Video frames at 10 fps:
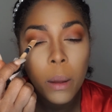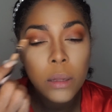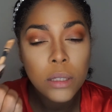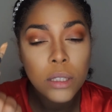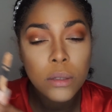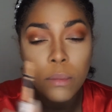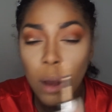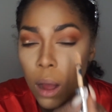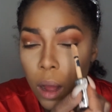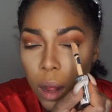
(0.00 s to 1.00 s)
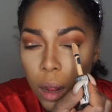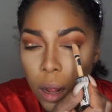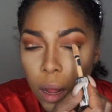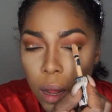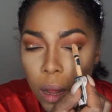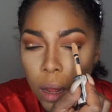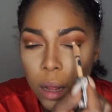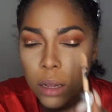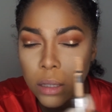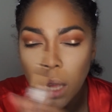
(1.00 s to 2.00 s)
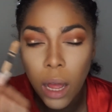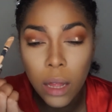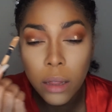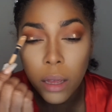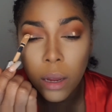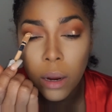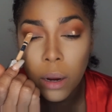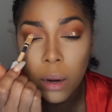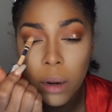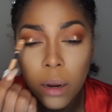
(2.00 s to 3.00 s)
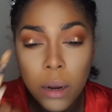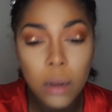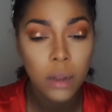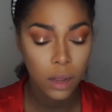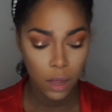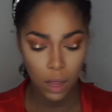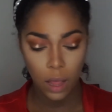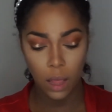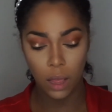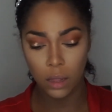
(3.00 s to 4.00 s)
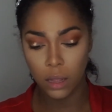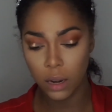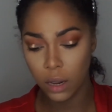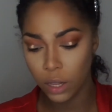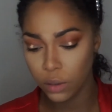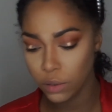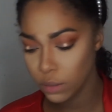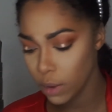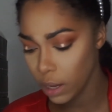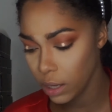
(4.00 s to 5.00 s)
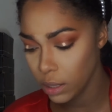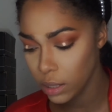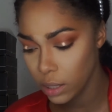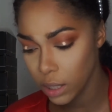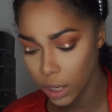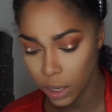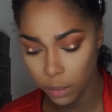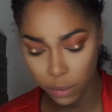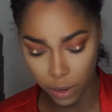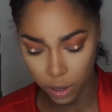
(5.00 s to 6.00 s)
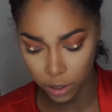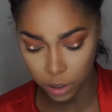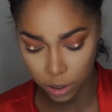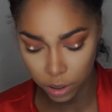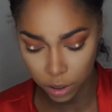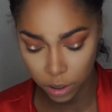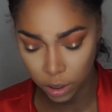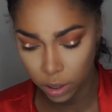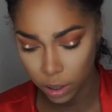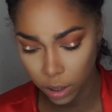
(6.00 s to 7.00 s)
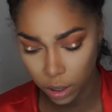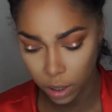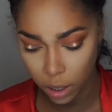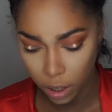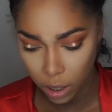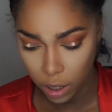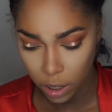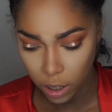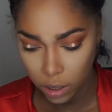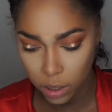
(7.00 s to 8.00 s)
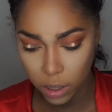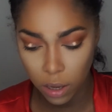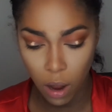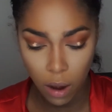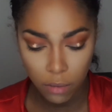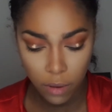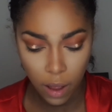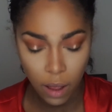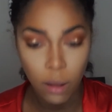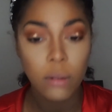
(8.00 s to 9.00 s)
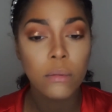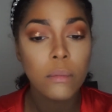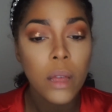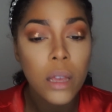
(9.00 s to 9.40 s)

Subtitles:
small dot there, and then use my concealer brush to carve out my